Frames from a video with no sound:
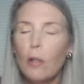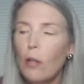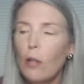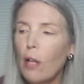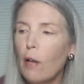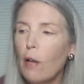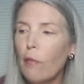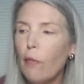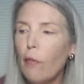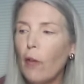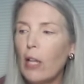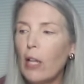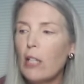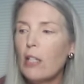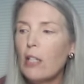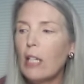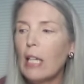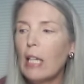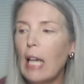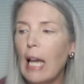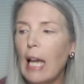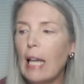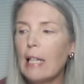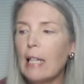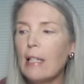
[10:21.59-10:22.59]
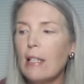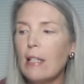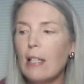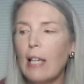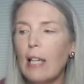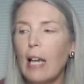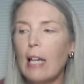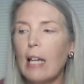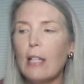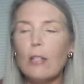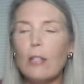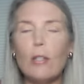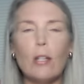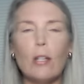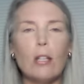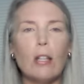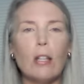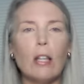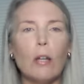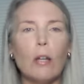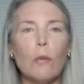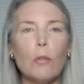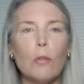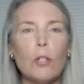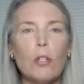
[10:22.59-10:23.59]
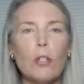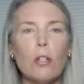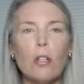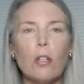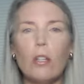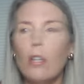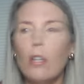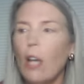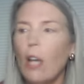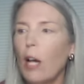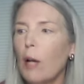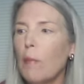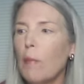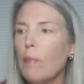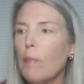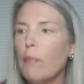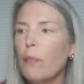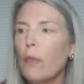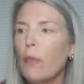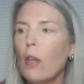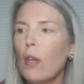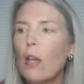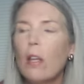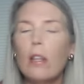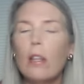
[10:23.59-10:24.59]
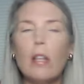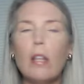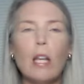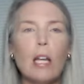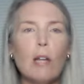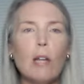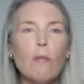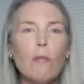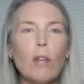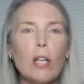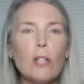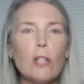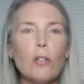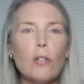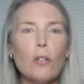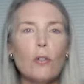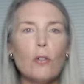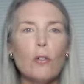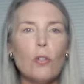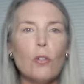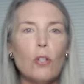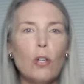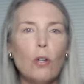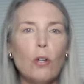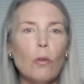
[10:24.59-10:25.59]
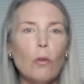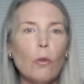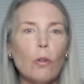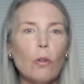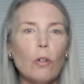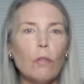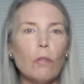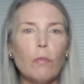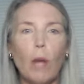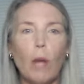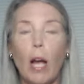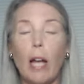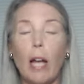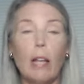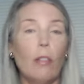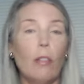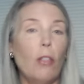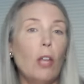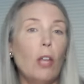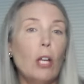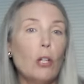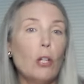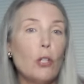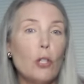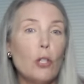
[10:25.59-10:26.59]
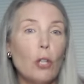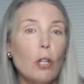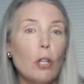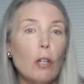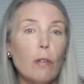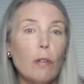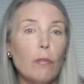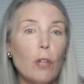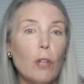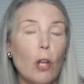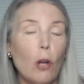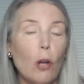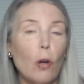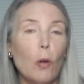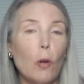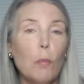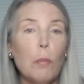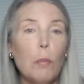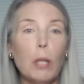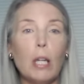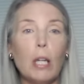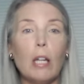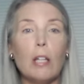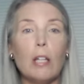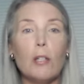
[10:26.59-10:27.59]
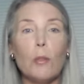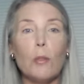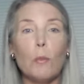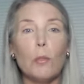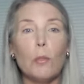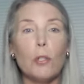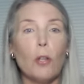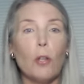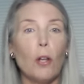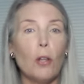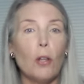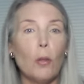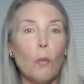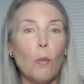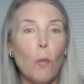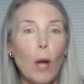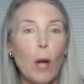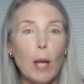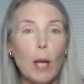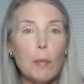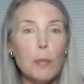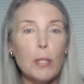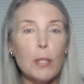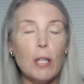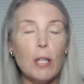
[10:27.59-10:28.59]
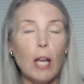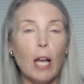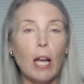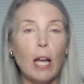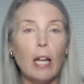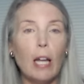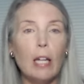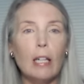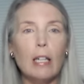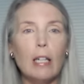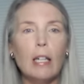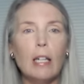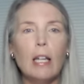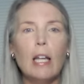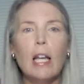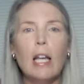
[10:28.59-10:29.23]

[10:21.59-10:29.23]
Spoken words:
The defense again says that there was the investors knew, or I think should have known, because it was on the website,